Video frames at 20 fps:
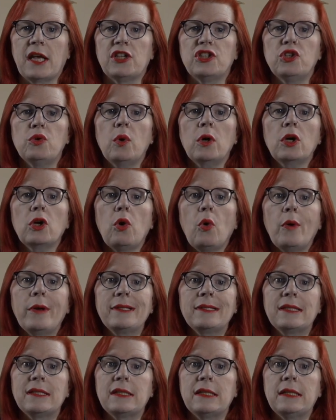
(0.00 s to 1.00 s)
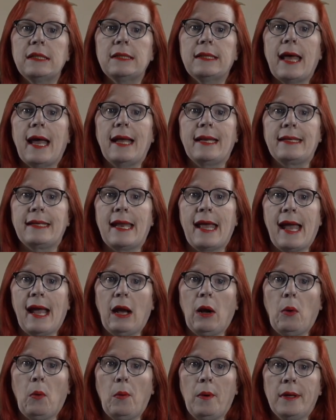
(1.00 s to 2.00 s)
as you are going to need that
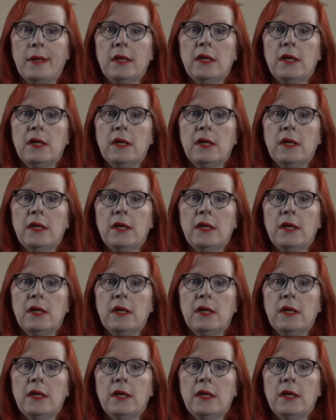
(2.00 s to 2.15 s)
now.